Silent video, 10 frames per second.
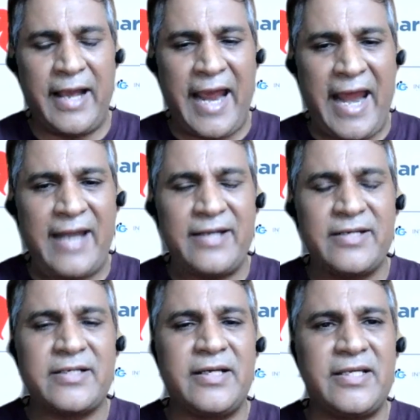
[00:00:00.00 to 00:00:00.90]
and
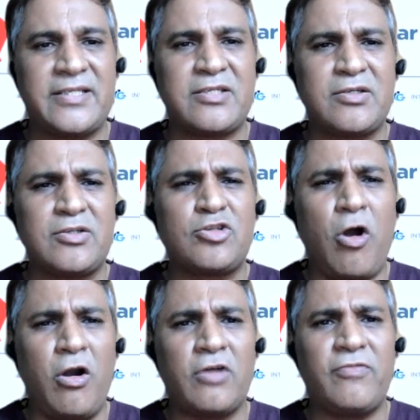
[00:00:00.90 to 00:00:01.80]
is
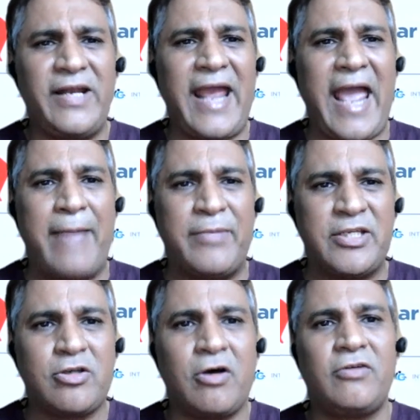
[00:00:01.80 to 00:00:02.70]
sort of an
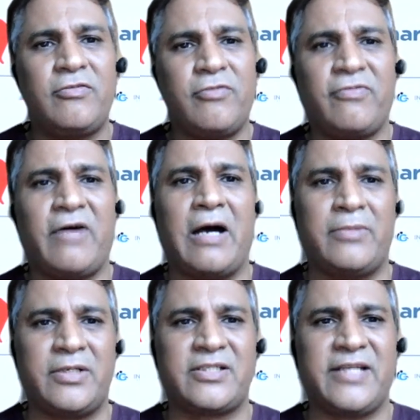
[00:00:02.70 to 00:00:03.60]
Amazon for
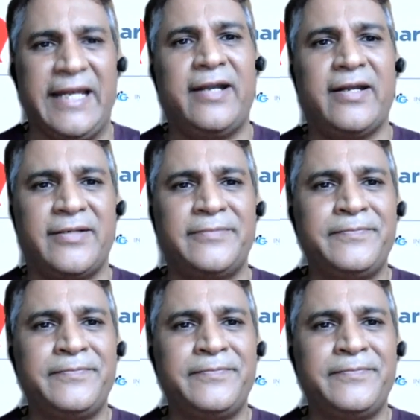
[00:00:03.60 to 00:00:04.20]
farmers in India,